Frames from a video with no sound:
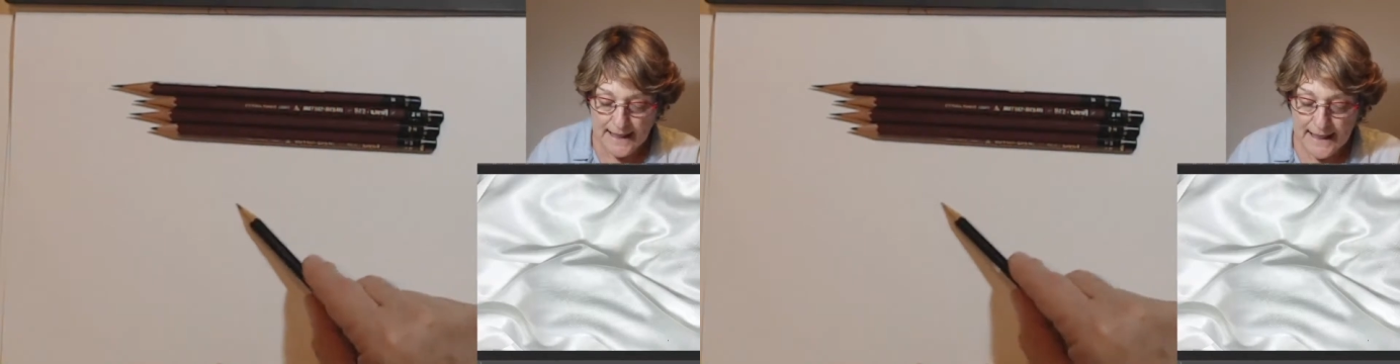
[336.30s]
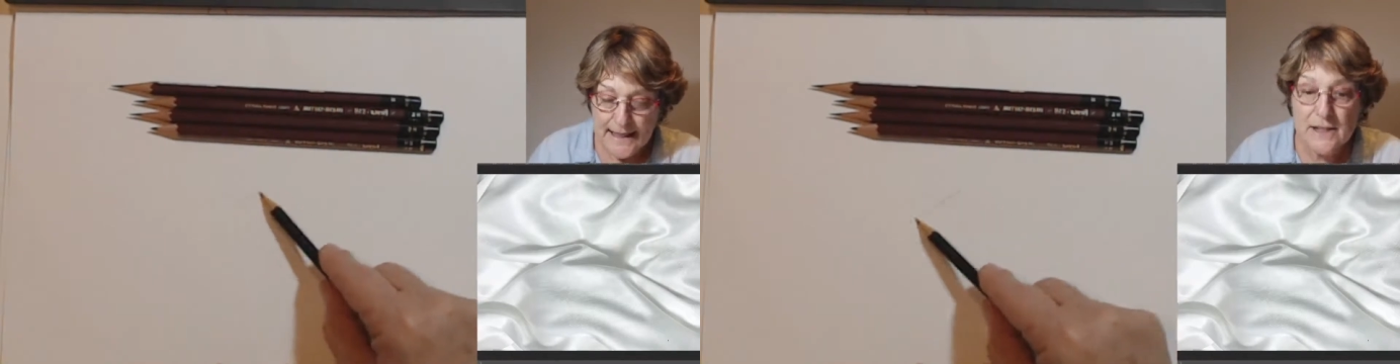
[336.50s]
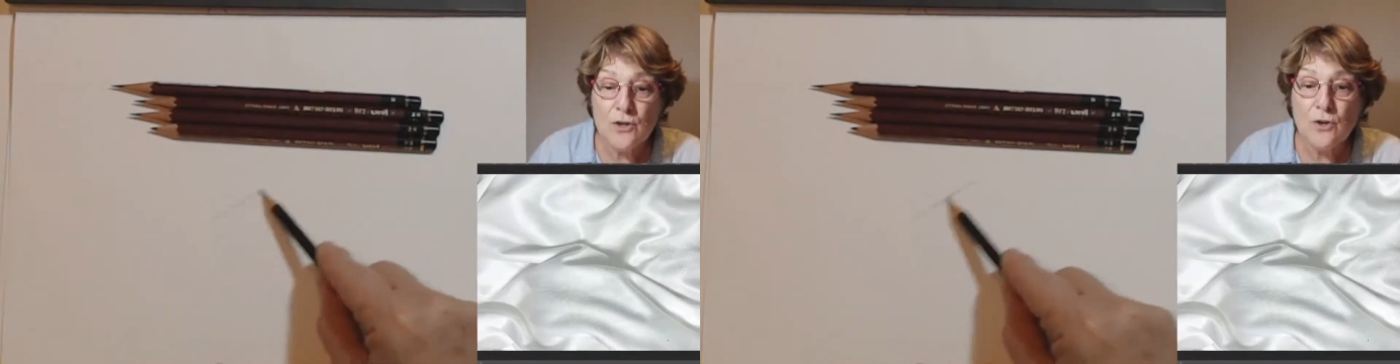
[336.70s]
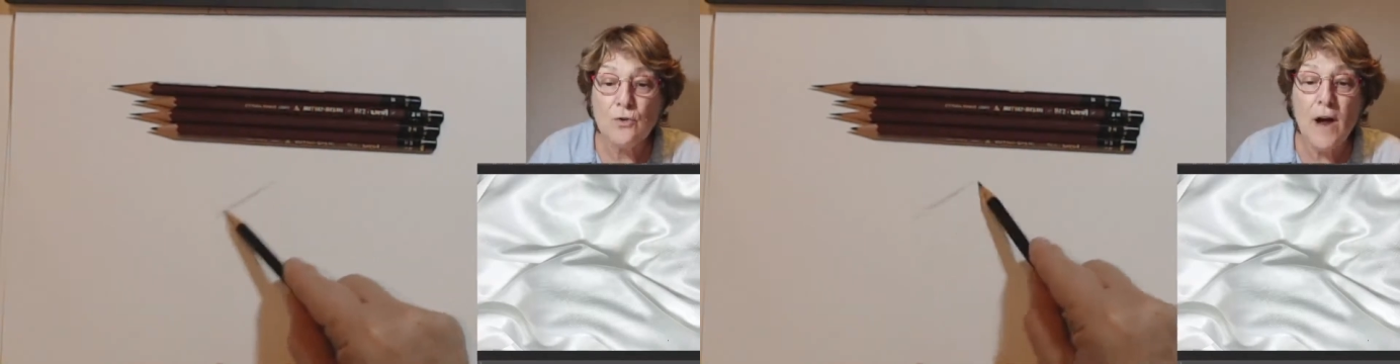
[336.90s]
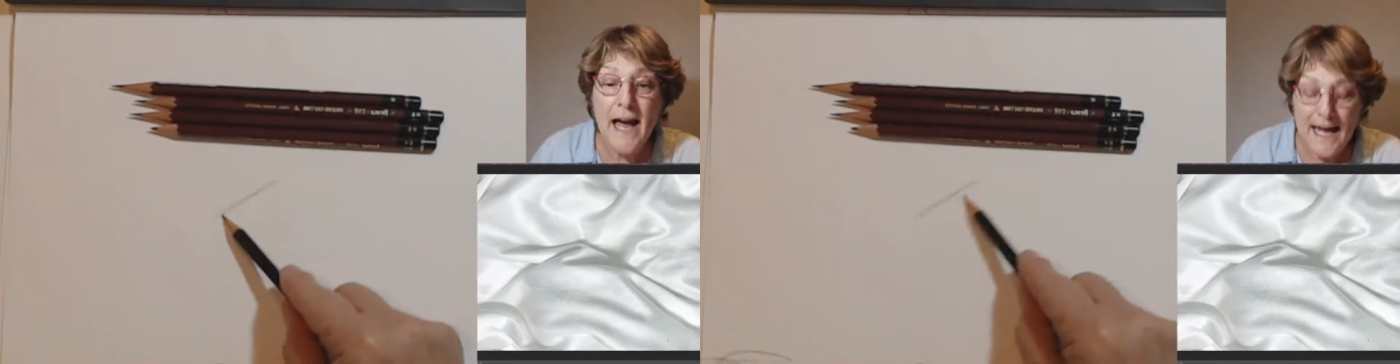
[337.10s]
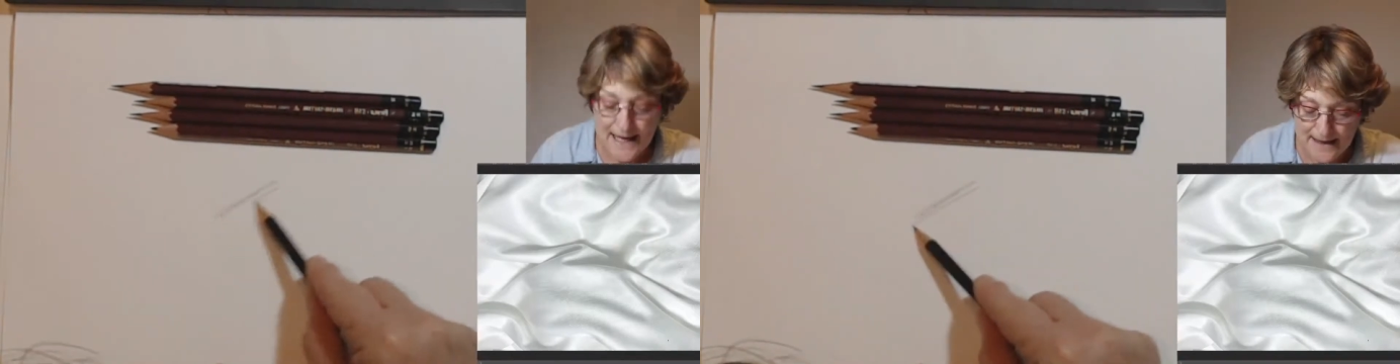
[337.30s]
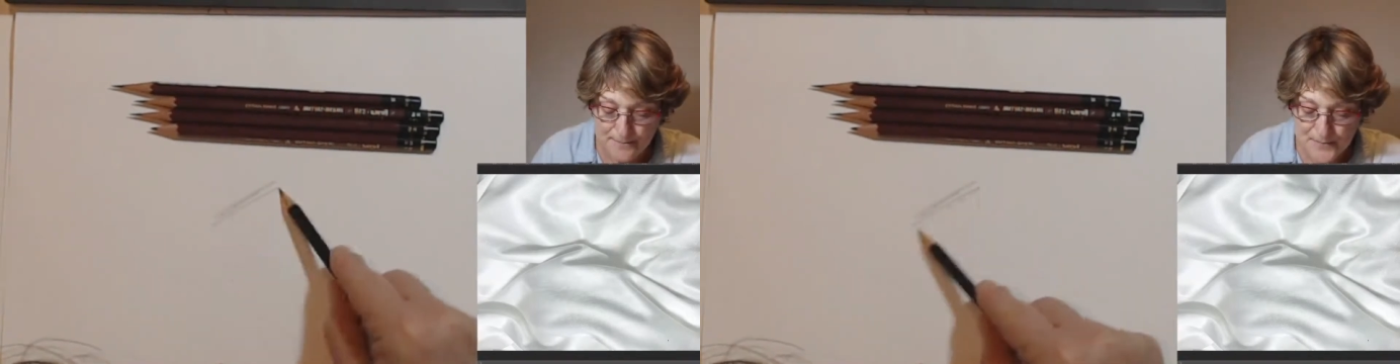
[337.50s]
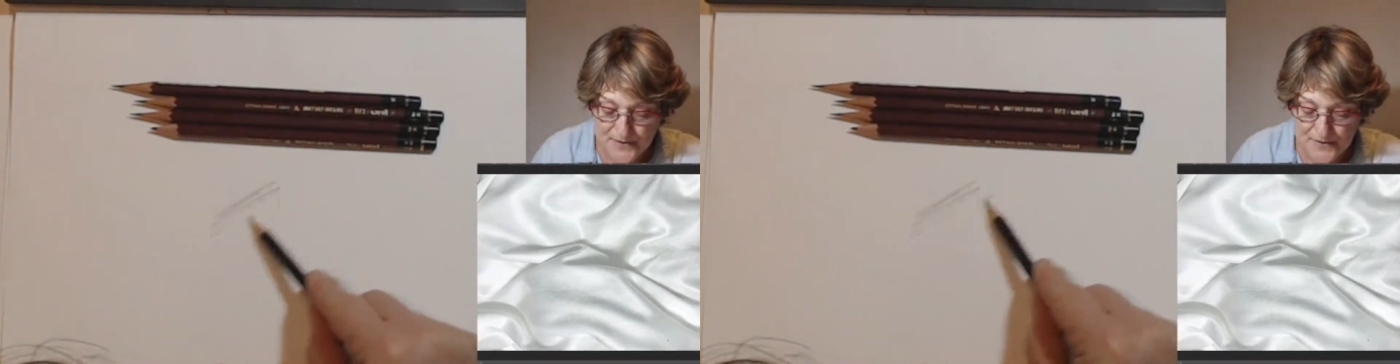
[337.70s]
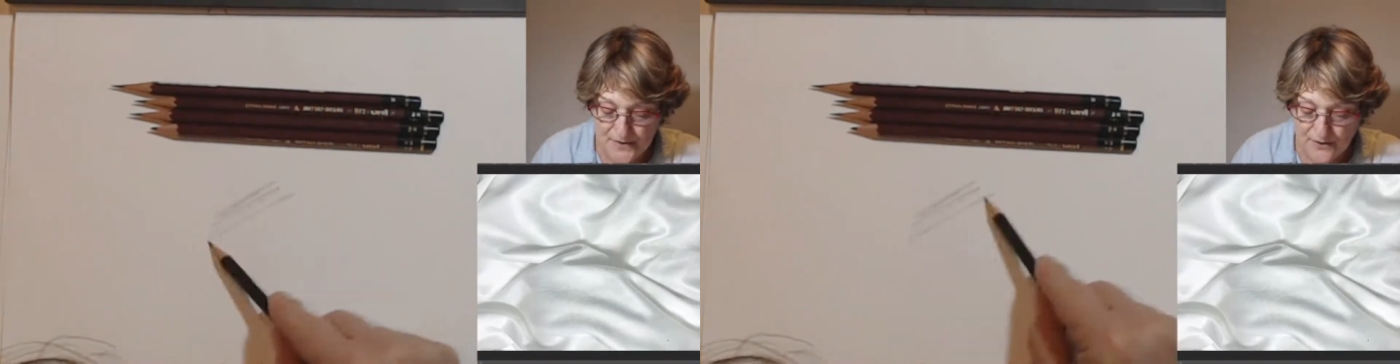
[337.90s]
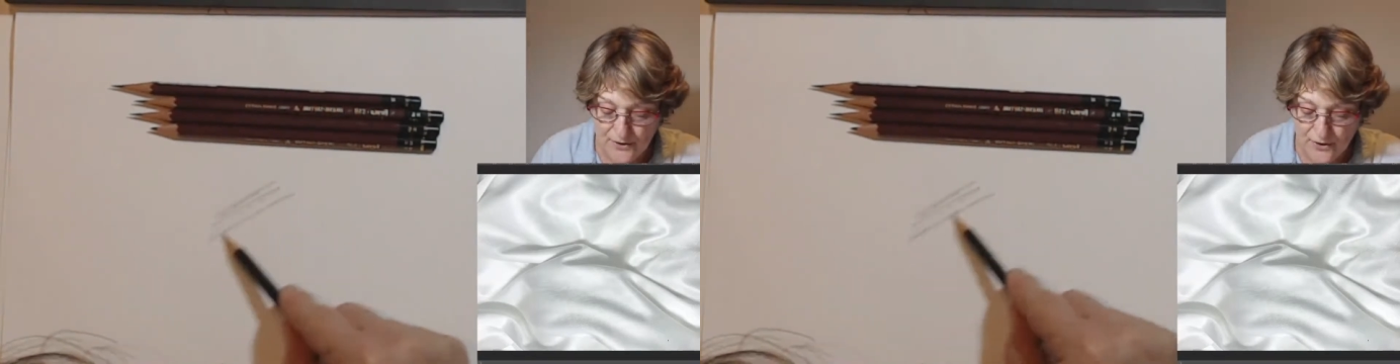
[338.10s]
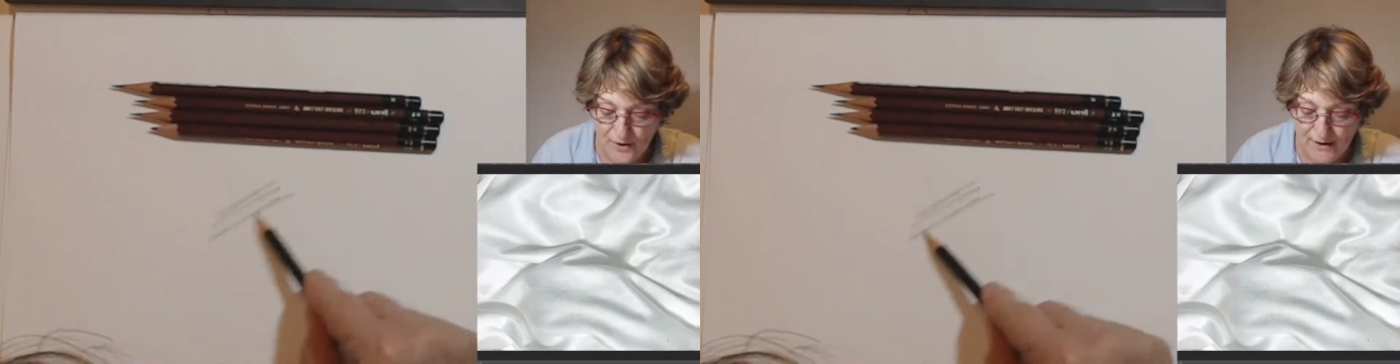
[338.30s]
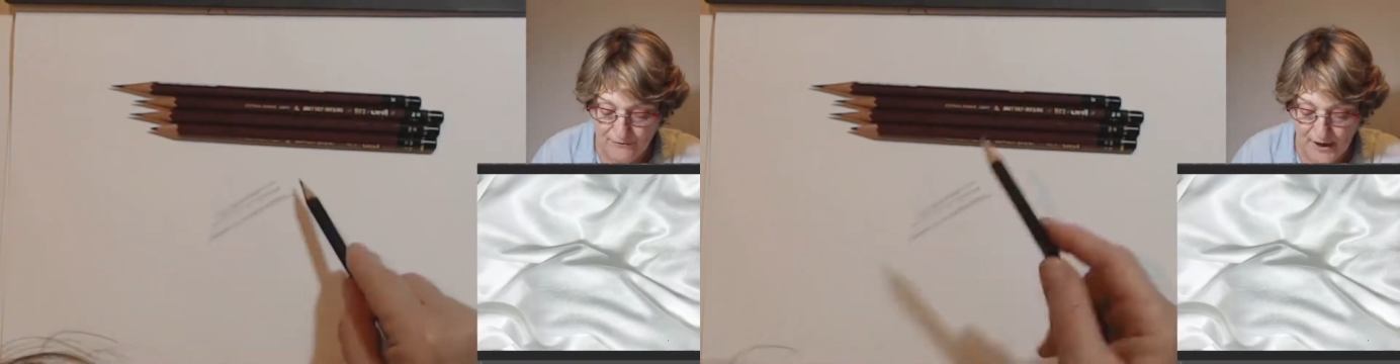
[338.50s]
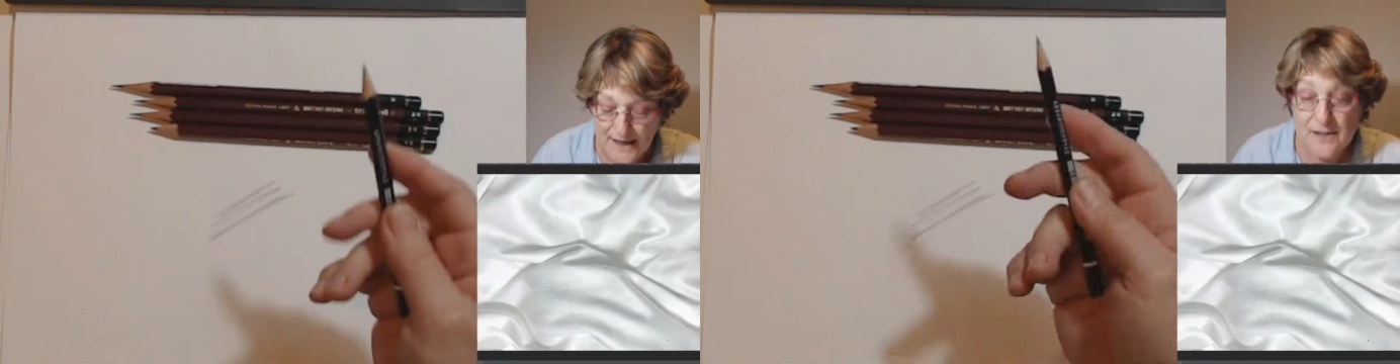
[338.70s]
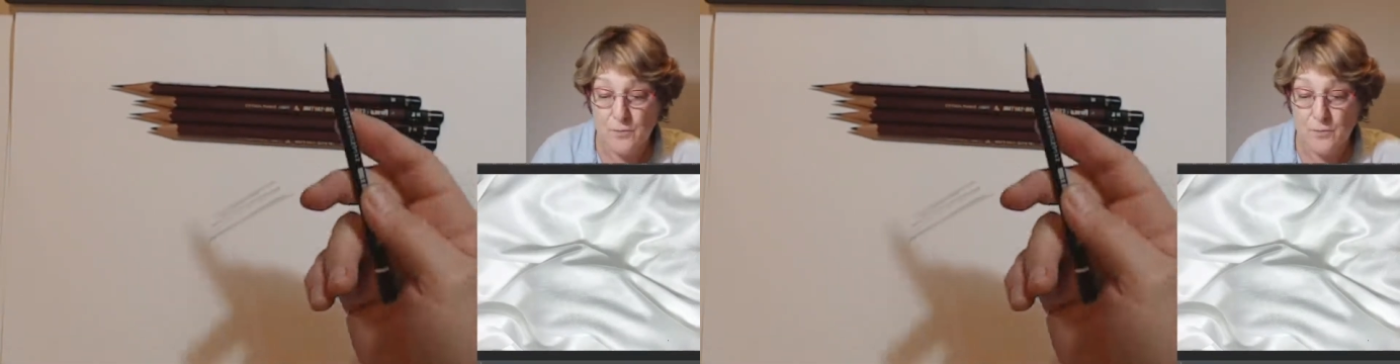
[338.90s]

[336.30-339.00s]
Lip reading: it grabs the graphite,